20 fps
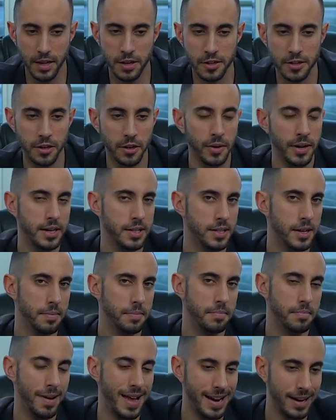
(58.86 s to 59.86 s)
So ASEP
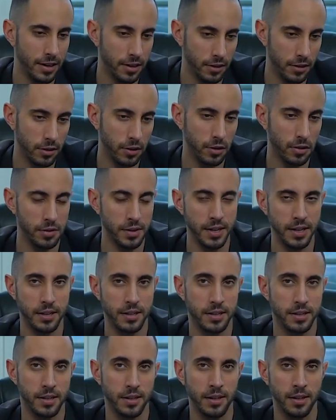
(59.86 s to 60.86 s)
Medical
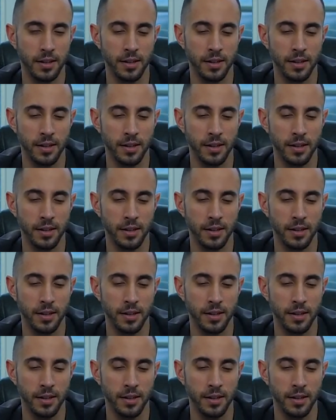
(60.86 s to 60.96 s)
Holdings